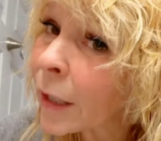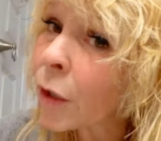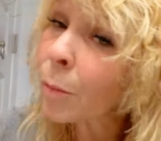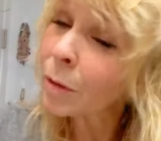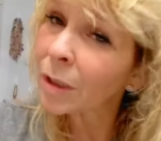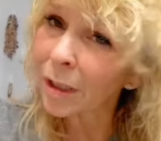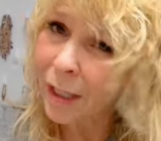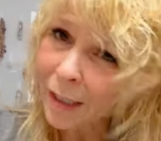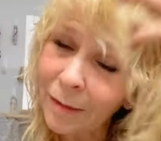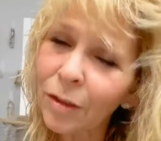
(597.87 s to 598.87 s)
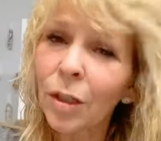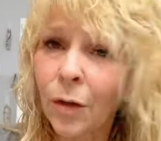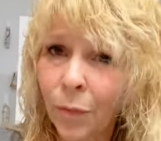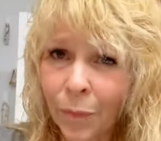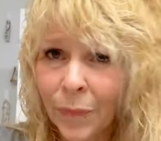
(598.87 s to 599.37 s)
Gerber Salon.
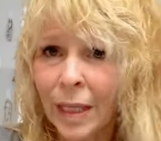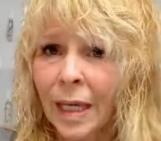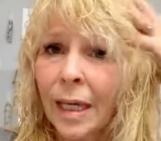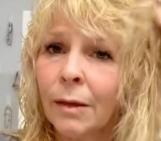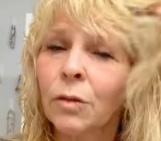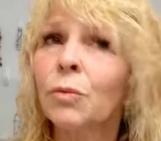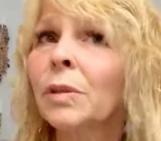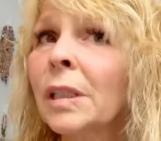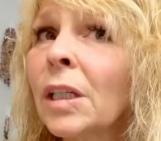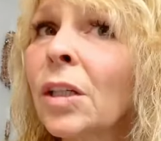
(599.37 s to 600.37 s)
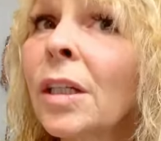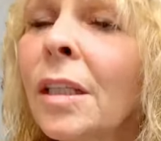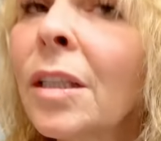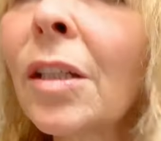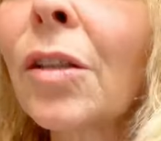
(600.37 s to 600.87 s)
So it was really good to